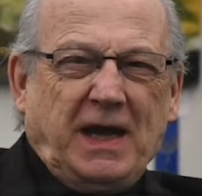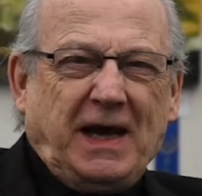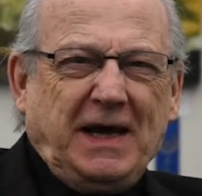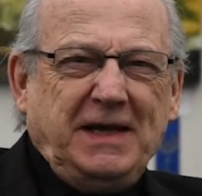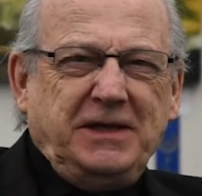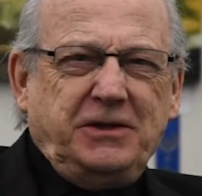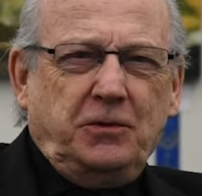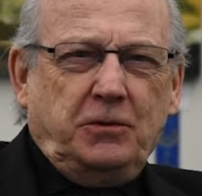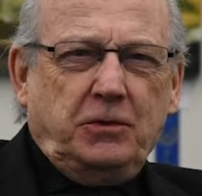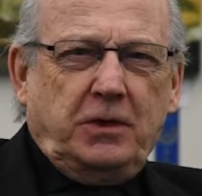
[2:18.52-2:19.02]

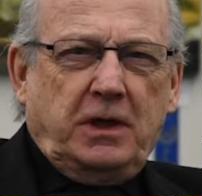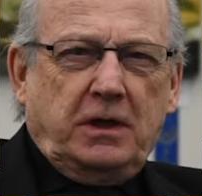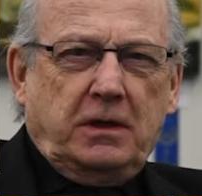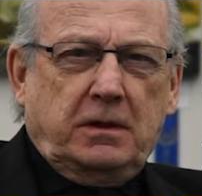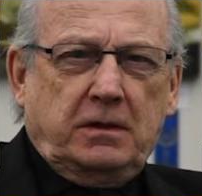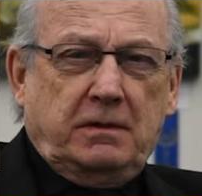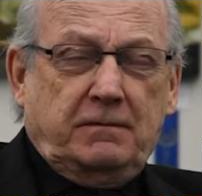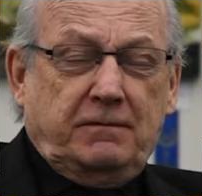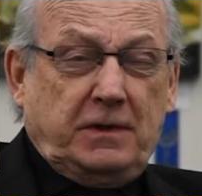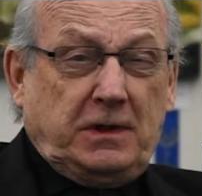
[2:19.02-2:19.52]
I don't
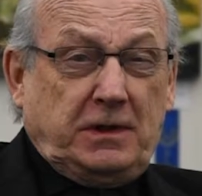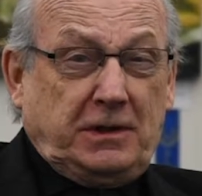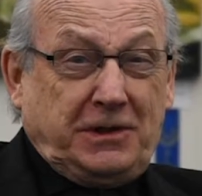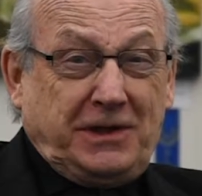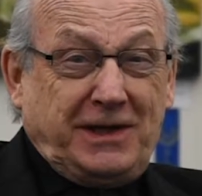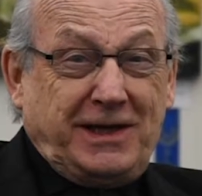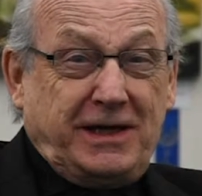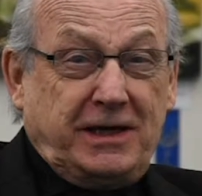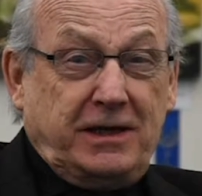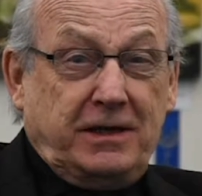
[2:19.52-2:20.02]
have a
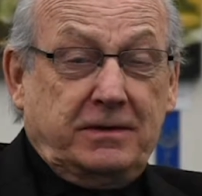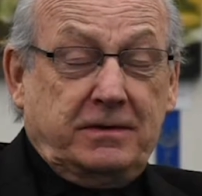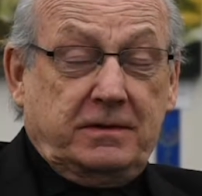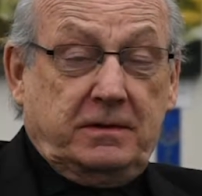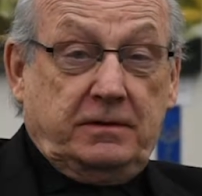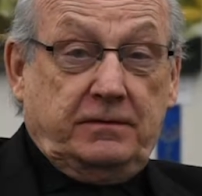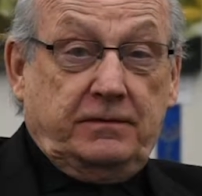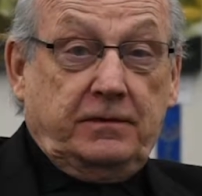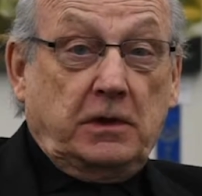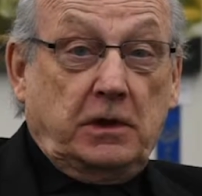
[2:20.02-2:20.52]

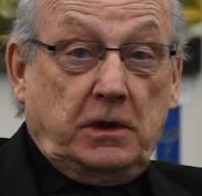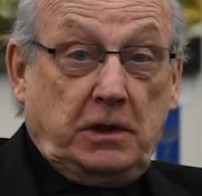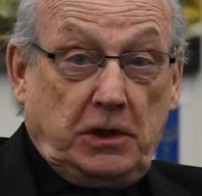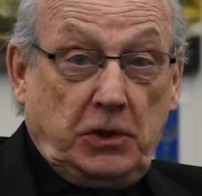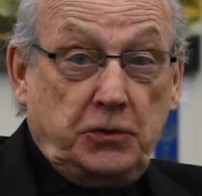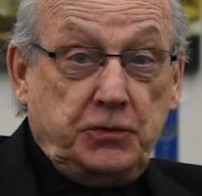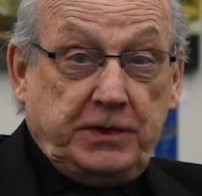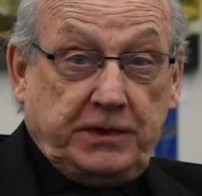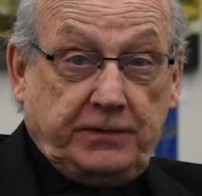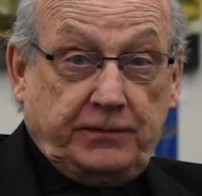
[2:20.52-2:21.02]
lot of
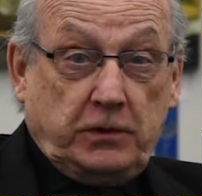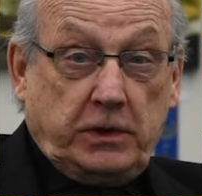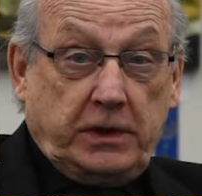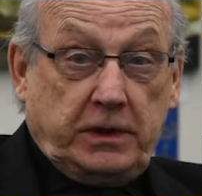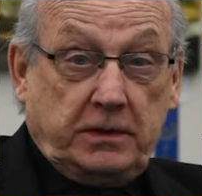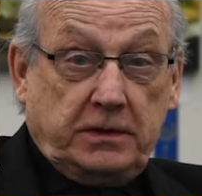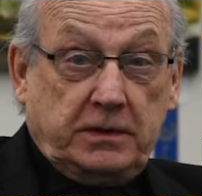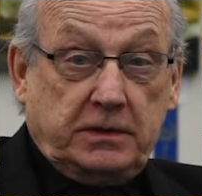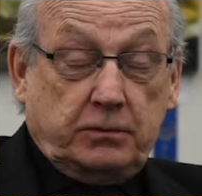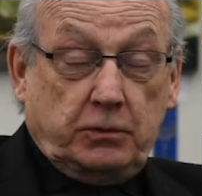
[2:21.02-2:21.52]
close
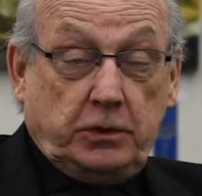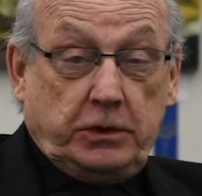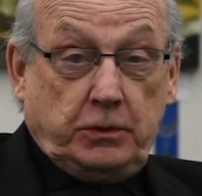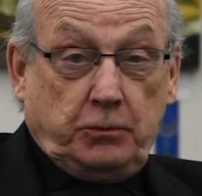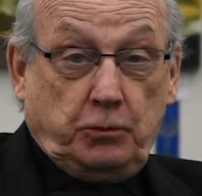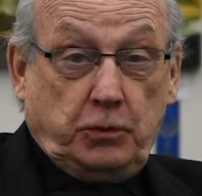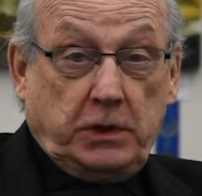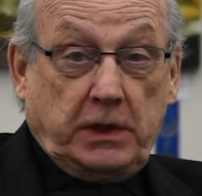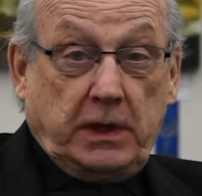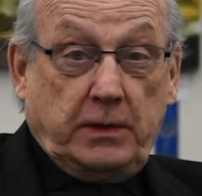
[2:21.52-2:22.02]
friends,
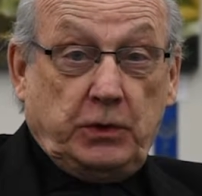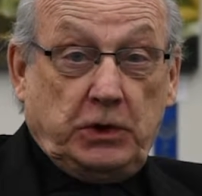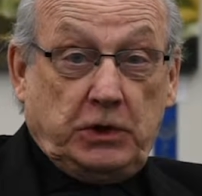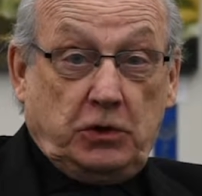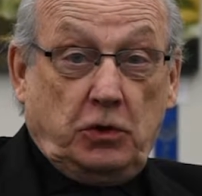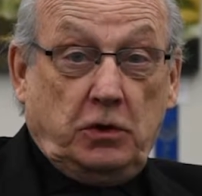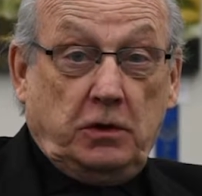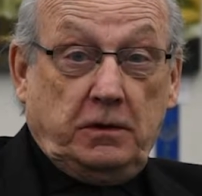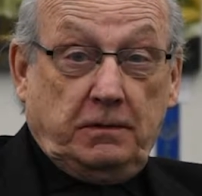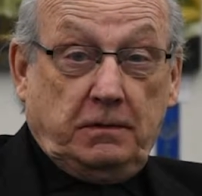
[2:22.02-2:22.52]
what I would
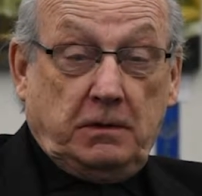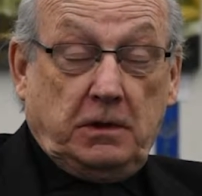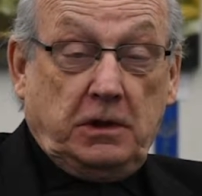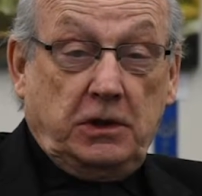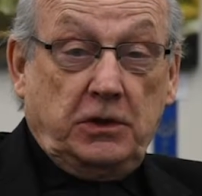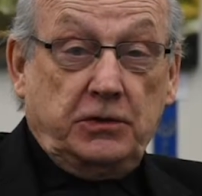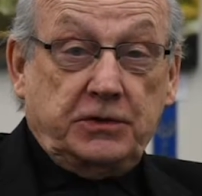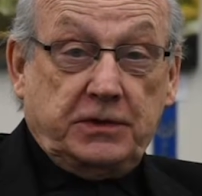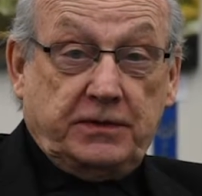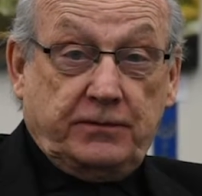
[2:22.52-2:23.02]
call
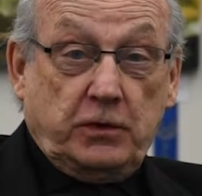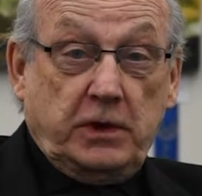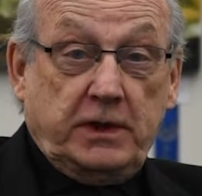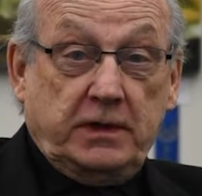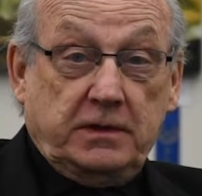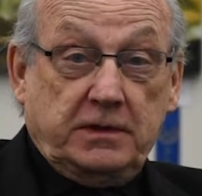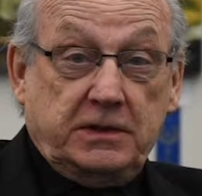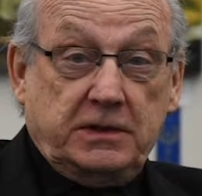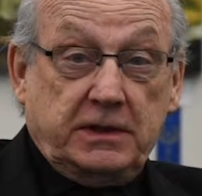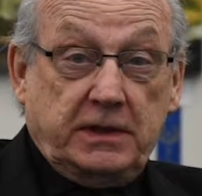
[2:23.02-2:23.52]
close
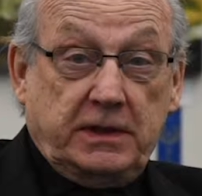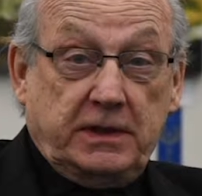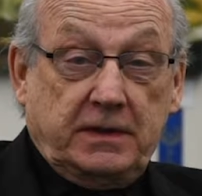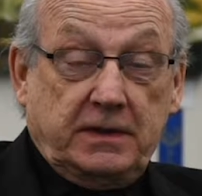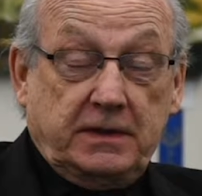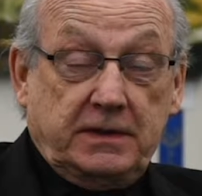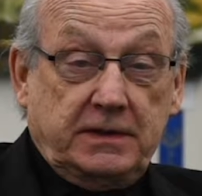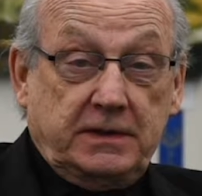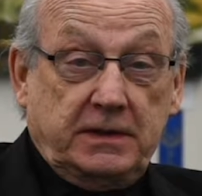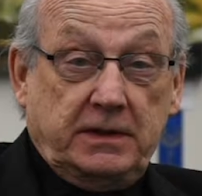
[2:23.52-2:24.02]
friends
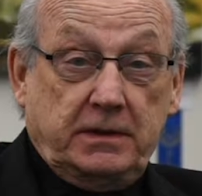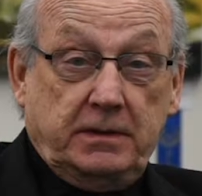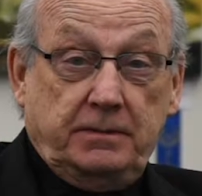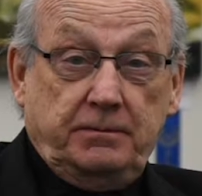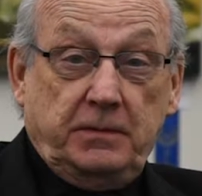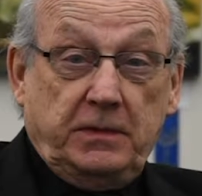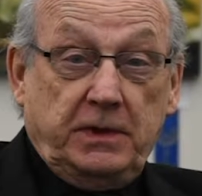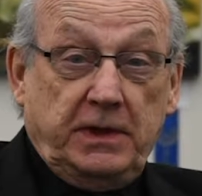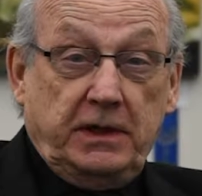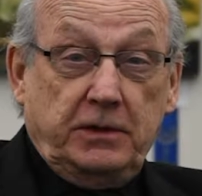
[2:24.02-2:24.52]
that
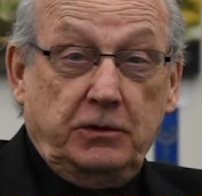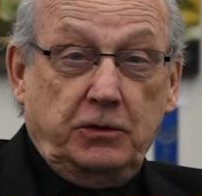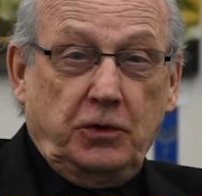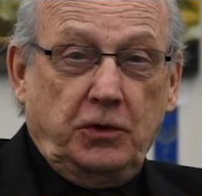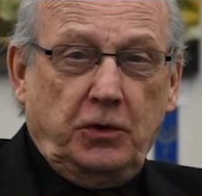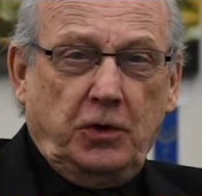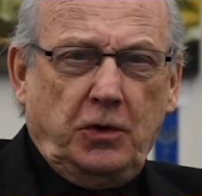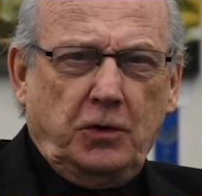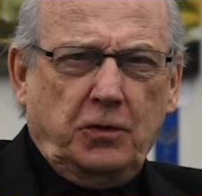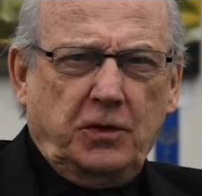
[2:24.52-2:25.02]

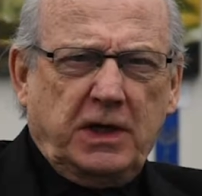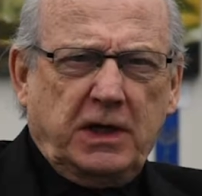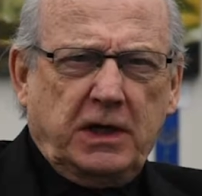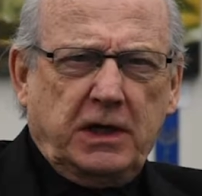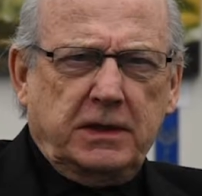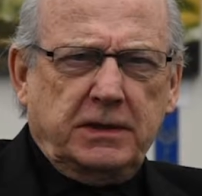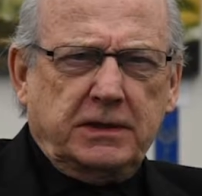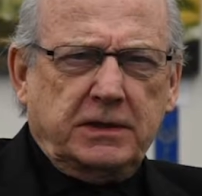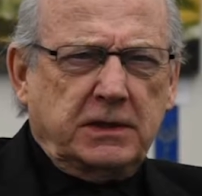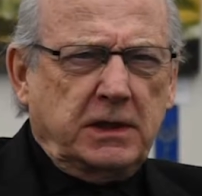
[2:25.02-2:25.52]

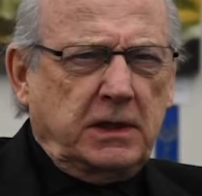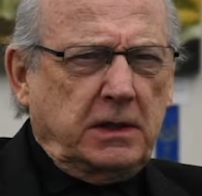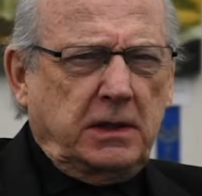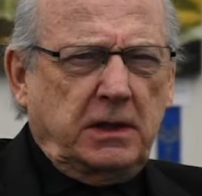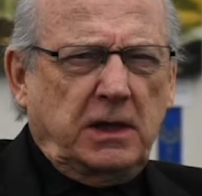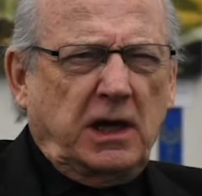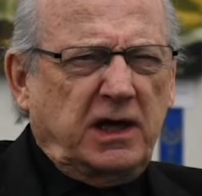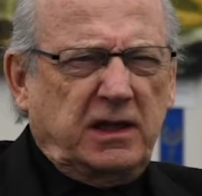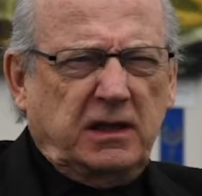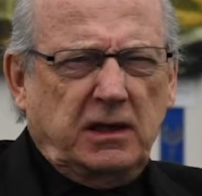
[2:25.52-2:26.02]
I
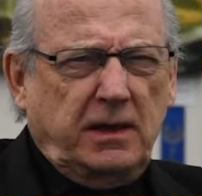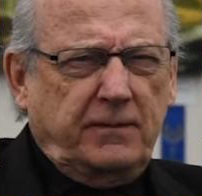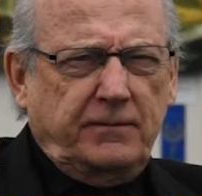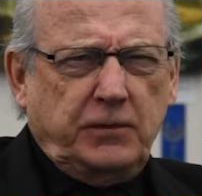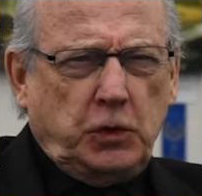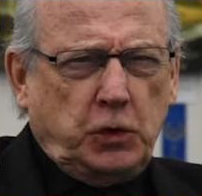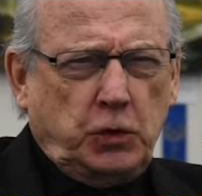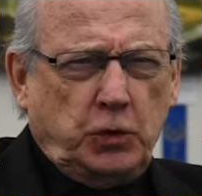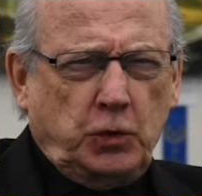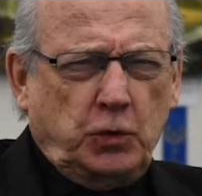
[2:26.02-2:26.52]
say, I love
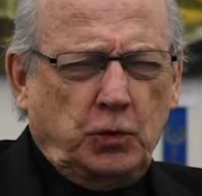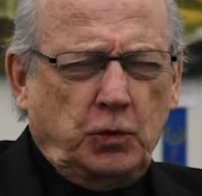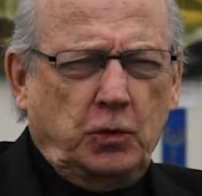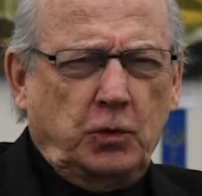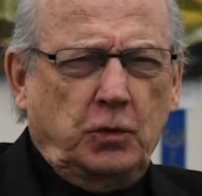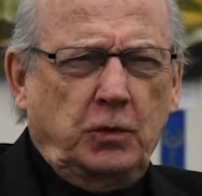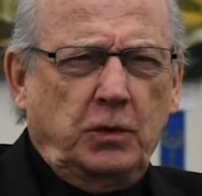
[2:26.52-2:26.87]
you.